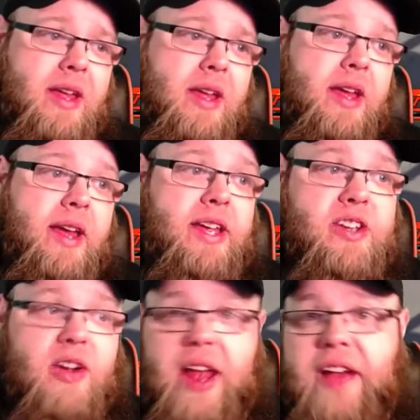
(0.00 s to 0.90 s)
You
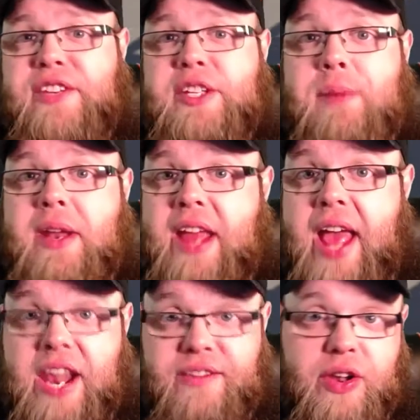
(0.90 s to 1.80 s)
don't have to spend a
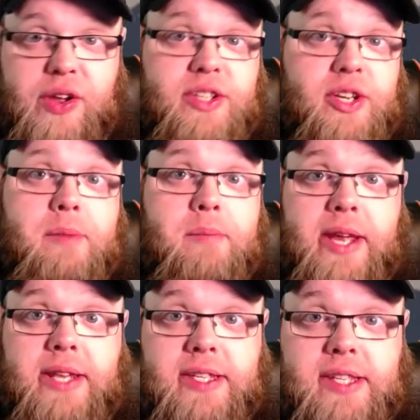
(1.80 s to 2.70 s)
hell of a lot of time
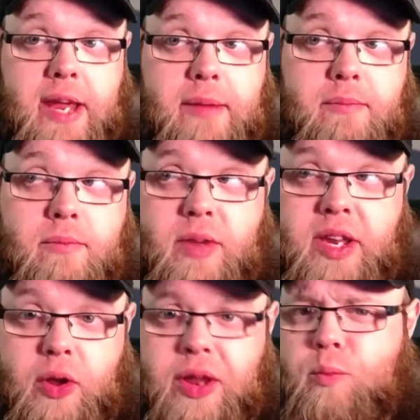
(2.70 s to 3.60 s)
playing this game, you
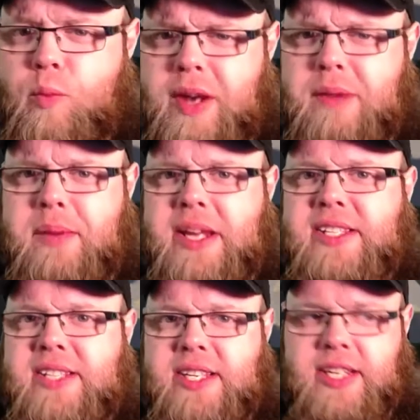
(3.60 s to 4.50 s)
know, in one big
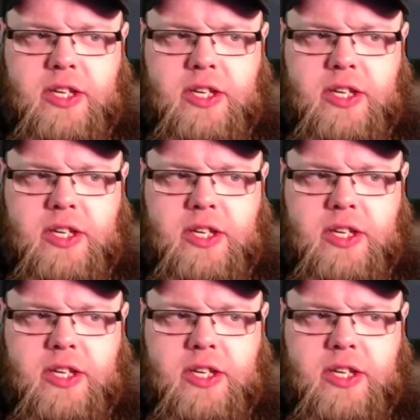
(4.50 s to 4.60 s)
sitting.